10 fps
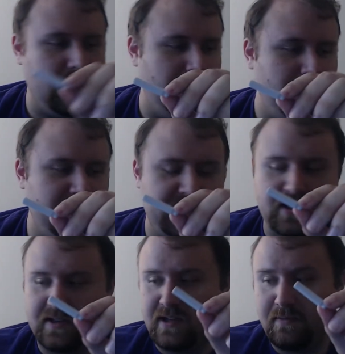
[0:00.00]

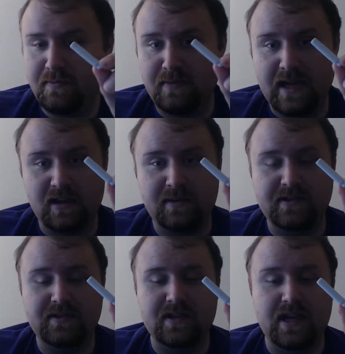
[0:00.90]
previously some mechanical
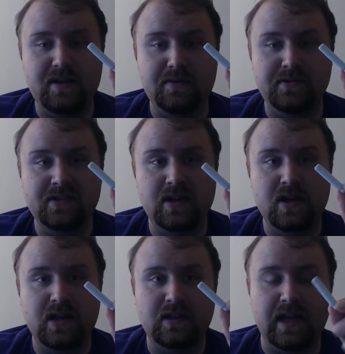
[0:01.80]
pencils I use,
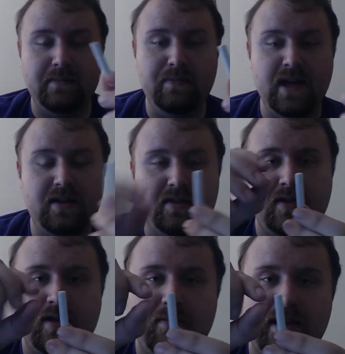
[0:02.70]
like Bic,
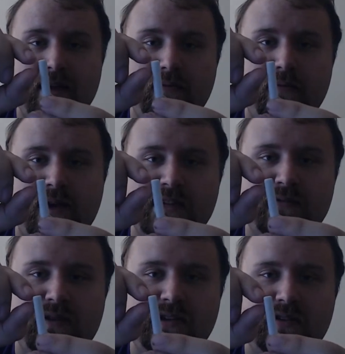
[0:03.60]
the replacement
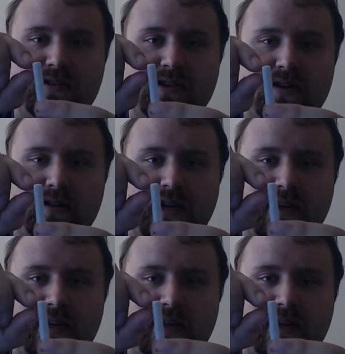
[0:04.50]
erasers are like